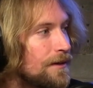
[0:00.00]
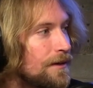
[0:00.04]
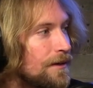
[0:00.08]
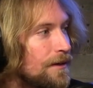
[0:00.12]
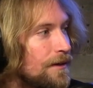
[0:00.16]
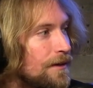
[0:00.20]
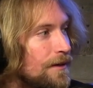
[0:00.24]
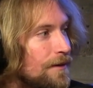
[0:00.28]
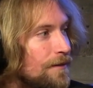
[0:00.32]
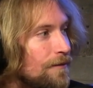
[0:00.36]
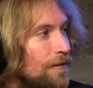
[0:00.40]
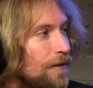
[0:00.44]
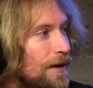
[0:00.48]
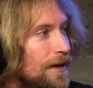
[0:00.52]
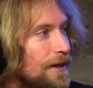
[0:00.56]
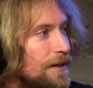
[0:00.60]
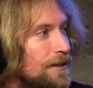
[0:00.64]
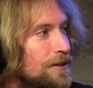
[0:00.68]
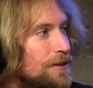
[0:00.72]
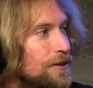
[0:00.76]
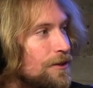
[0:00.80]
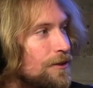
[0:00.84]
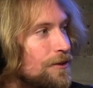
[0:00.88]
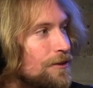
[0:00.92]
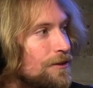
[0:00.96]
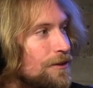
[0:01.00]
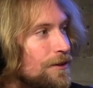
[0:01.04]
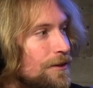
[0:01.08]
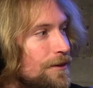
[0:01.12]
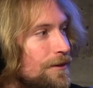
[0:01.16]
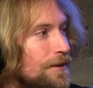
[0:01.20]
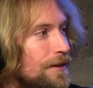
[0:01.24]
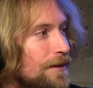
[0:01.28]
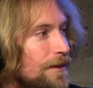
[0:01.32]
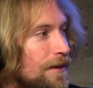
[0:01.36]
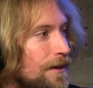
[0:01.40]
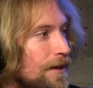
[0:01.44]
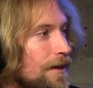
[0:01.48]
Mm. right? So you're
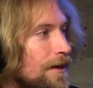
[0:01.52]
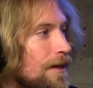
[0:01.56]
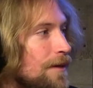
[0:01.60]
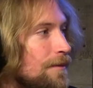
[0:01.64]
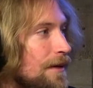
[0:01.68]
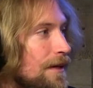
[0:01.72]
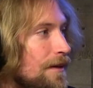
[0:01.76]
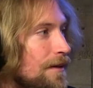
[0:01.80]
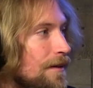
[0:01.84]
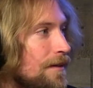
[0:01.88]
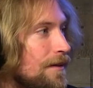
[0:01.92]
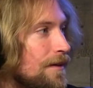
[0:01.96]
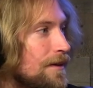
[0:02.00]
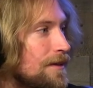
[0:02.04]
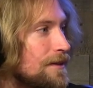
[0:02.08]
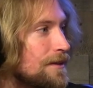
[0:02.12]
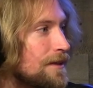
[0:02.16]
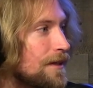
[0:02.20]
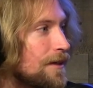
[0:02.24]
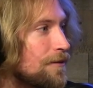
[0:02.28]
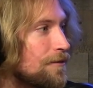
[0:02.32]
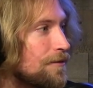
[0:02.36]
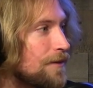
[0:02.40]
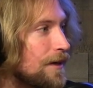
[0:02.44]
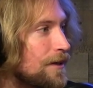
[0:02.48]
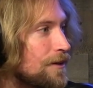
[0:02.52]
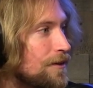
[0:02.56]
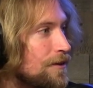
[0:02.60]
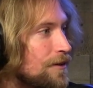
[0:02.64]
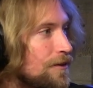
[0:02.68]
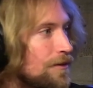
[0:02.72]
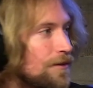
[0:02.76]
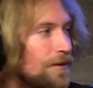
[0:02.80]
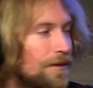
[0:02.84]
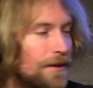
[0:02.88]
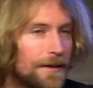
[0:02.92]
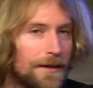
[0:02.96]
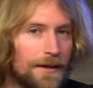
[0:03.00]
literally thinking about the things that affect
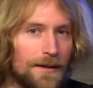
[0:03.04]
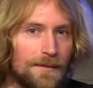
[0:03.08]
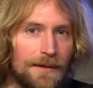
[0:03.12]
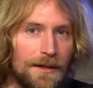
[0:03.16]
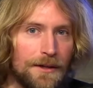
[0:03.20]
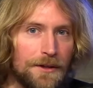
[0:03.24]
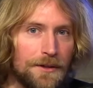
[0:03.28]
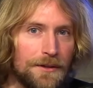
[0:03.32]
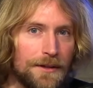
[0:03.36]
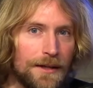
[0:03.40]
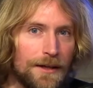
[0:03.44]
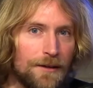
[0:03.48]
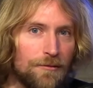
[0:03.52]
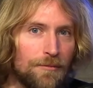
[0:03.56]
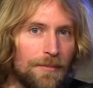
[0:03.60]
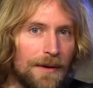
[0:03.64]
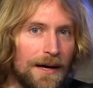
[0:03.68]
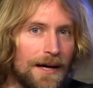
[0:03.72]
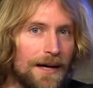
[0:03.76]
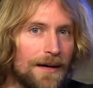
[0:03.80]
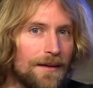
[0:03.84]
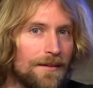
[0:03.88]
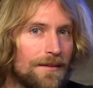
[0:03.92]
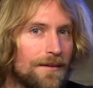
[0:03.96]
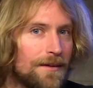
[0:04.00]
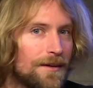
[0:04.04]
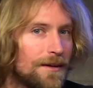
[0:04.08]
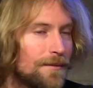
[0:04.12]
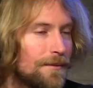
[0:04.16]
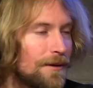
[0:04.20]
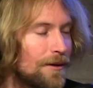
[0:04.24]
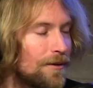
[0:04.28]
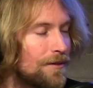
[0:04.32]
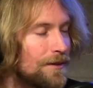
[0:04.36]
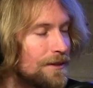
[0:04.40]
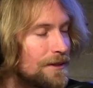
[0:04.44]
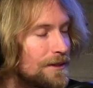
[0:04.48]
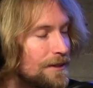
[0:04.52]
you, thinking about your life path, thinking
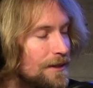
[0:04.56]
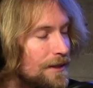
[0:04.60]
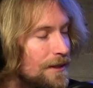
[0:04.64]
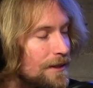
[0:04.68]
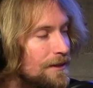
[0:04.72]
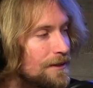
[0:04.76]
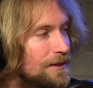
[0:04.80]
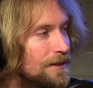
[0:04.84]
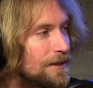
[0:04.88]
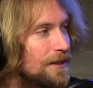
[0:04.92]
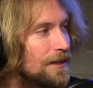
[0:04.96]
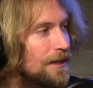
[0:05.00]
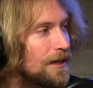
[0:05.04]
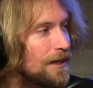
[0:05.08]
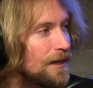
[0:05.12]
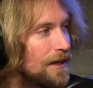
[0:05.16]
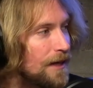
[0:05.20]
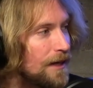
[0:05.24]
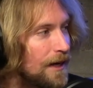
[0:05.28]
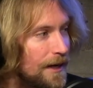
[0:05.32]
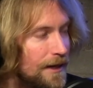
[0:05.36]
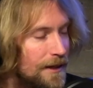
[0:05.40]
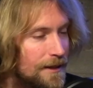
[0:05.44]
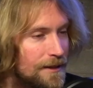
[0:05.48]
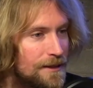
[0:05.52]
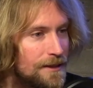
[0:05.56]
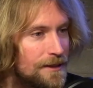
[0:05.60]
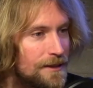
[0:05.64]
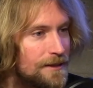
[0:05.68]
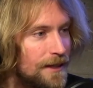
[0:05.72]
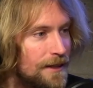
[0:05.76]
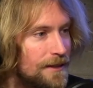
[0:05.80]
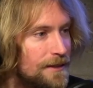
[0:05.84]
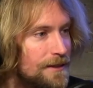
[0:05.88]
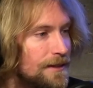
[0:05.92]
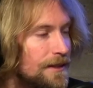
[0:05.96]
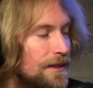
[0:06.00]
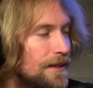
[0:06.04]
about all these things, and and
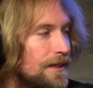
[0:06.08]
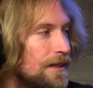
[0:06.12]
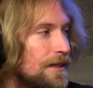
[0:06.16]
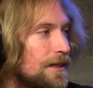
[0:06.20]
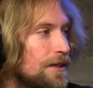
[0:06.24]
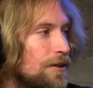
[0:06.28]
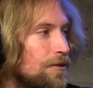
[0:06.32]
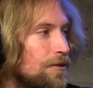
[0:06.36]
assessing